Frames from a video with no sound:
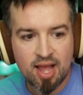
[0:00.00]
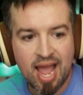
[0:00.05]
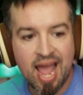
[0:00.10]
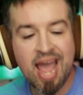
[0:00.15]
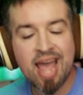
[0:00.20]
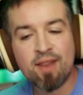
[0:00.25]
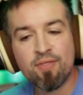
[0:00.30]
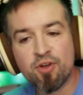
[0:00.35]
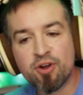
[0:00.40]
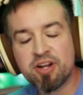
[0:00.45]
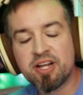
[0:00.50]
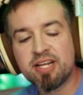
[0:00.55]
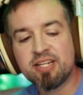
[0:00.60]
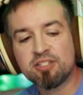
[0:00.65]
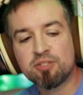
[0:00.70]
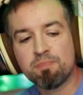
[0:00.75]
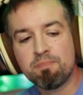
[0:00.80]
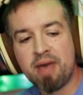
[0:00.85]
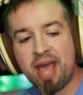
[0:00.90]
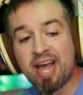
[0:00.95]
And there
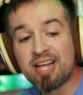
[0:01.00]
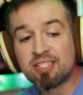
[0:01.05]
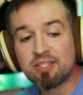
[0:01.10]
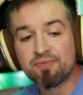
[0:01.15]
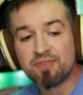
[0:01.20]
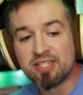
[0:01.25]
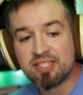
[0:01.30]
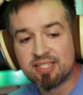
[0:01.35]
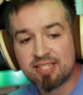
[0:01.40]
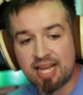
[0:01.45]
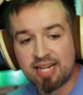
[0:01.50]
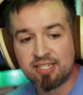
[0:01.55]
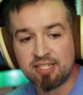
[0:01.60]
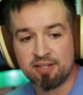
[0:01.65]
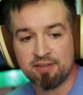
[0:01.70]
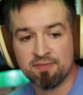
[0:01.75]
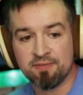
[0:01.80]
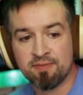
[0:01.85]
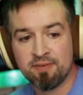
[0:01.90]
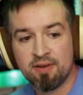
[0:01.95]
is massive
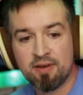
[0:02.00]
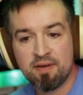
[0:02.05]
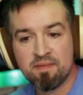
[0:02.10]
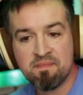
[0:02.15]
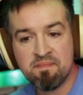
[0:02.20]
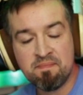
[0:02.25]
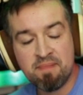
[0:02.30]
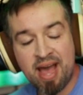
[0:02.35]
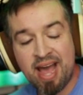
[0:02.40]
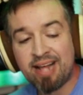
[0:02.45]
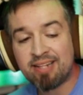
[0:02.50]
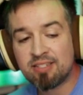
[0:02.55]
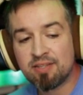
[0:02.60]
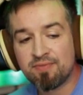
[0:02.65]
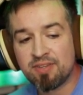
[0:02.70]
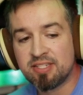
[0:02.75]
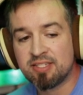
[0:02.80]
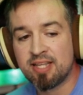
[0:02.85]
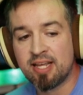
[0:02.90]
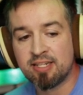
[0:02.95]
incentive,
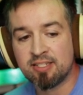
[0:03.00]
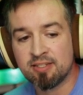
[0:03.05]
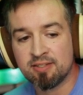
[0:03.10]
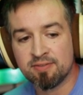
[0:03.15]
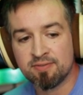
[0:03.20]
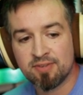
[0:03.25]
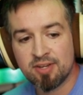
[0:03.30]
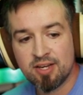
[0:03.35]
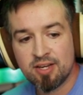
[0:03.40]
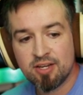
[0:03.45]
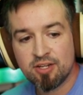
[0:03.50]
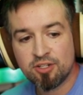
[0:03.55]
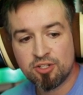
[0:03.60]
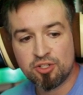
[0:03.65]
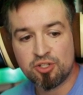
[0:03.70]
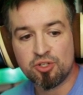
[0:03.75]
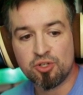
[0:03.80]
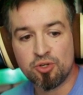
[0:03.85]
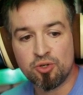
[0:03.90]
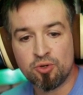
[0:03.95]
massive incentive
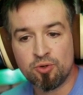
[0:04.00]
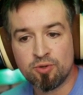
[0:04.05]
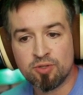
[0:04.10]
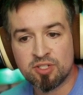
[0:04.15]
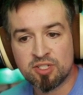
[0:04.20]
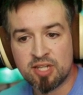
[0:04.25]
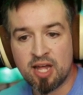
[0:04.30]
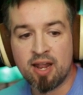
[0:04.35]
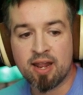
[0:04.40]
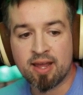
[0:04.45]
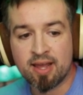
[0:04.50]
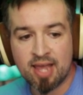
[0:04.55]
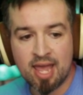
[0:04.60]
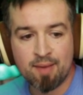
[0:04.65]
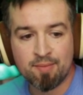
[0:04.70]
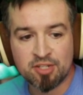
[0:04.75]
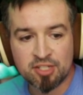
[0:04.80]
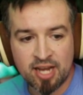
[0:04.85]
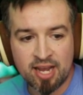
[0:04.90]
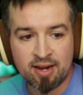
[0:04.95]
to selling a
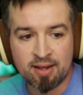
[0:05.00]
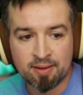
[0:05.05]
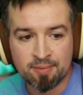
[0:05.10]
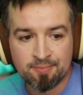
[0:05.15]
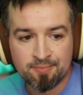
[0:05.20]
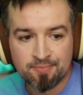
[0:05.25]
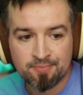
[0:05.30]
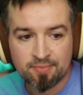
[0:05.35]
game in China